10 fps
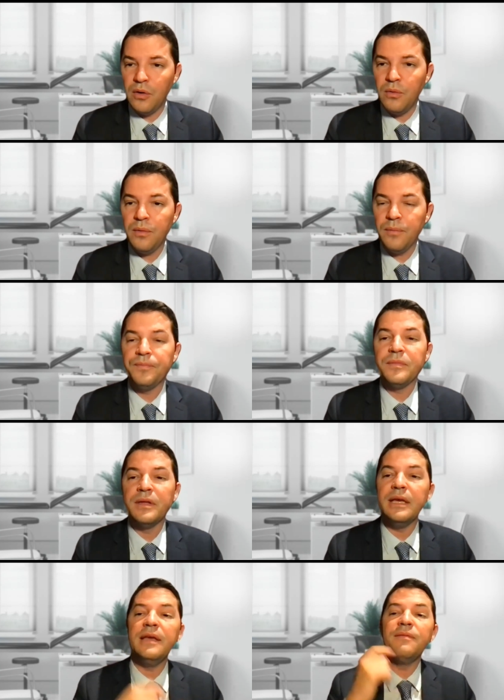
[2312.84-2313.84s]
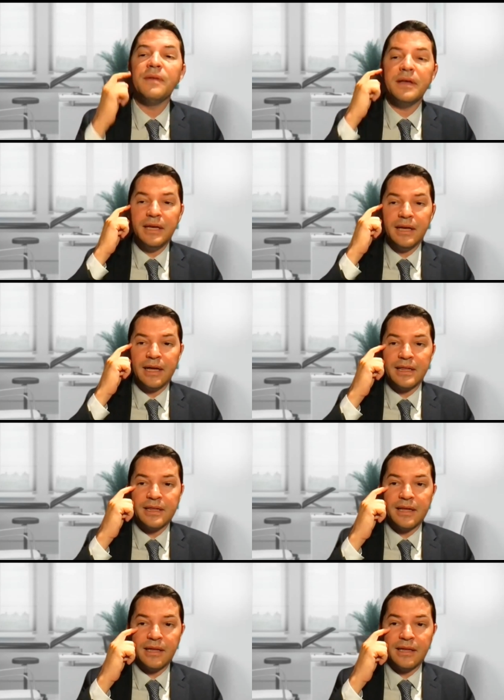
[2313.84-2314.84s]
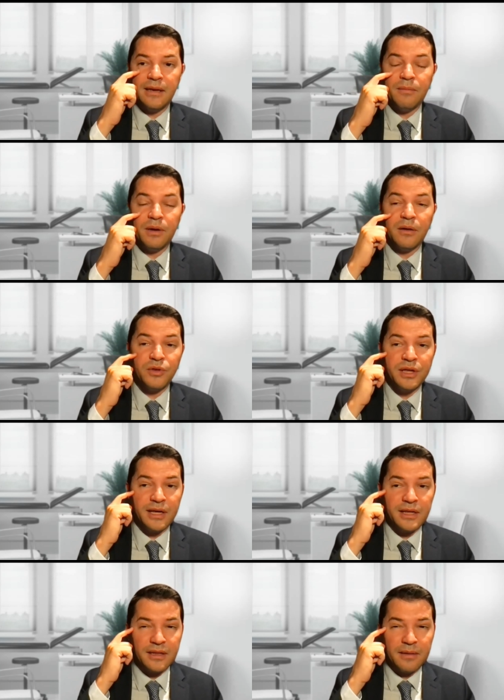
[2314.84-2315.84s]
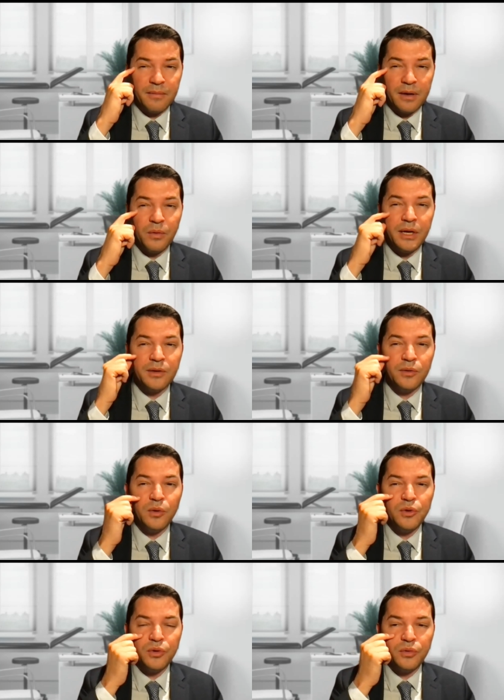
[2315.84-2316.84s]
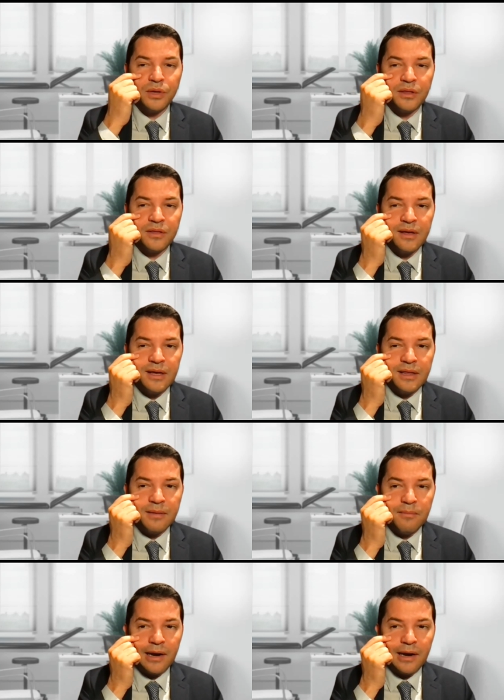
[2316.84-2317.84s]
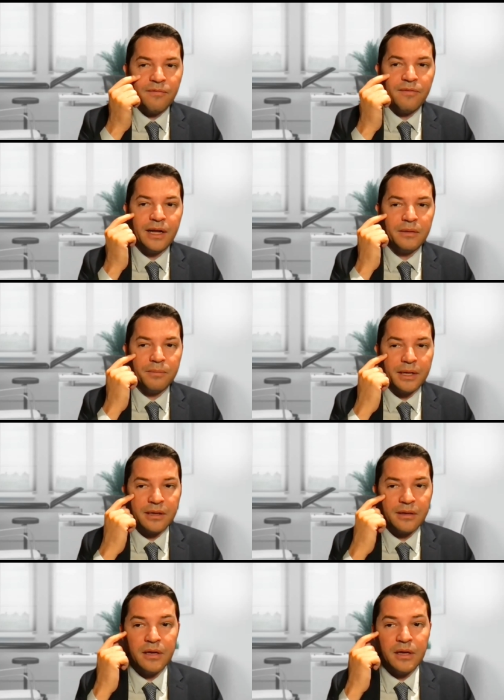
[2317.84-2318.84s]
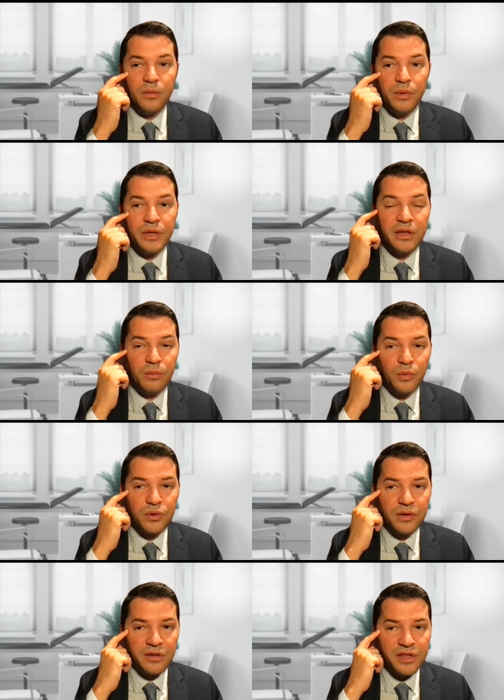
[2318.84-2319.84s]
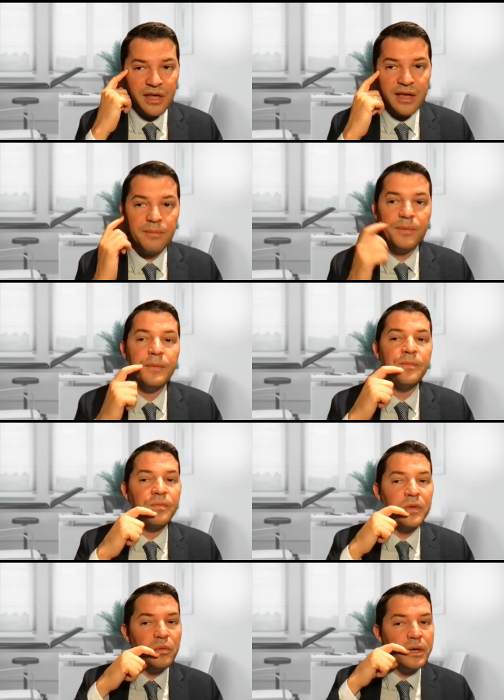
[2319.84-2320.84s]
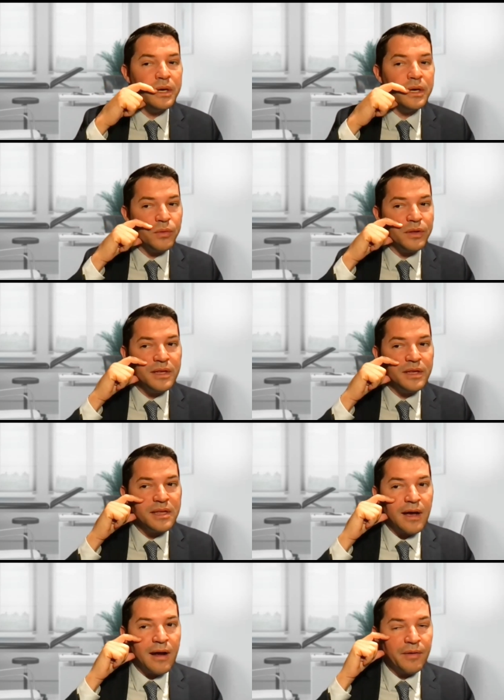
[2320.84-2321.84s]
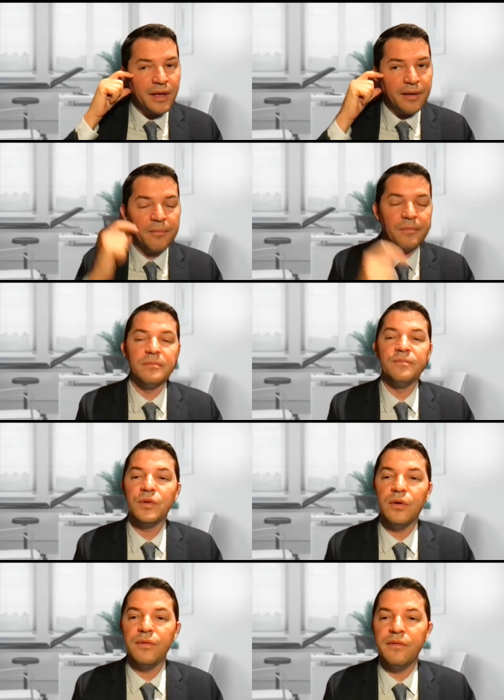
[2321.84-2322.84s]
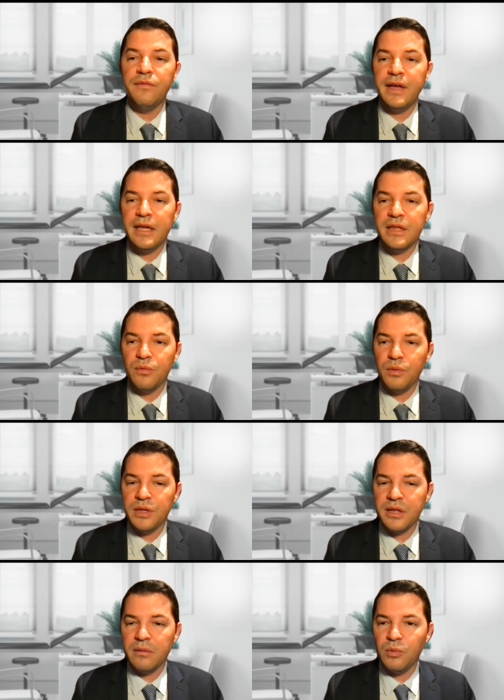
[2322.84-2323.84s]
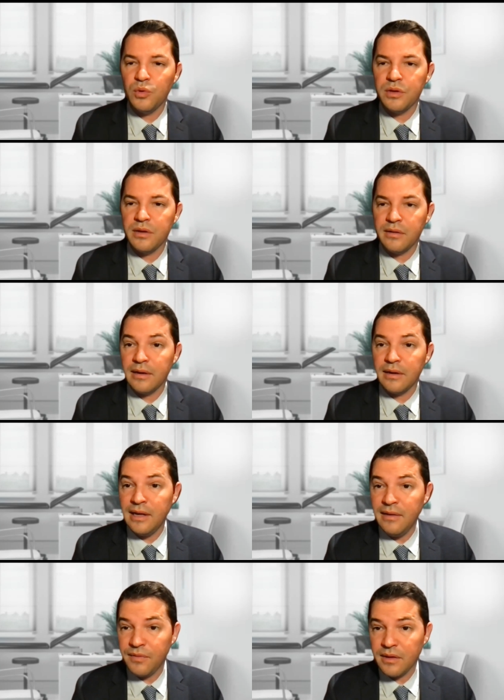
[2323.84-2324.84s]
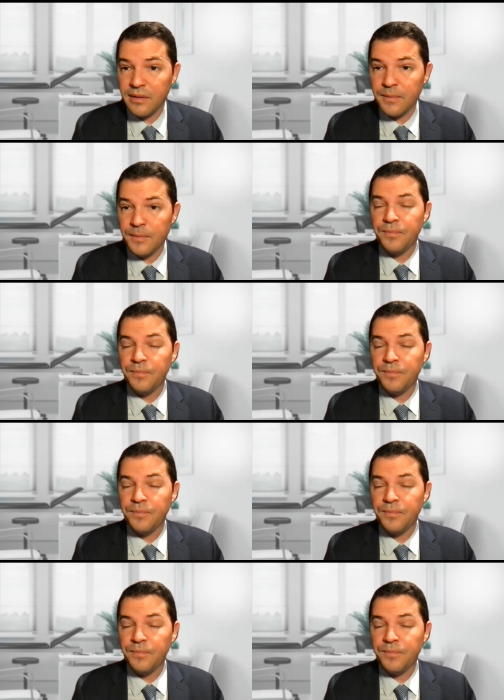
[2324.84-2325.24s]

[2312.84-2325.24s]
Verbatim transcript: glow. If he has edema or she has edema, we can also treat the malar fat pad with cell booster shape. We can treat this area of the face with cell booster lift,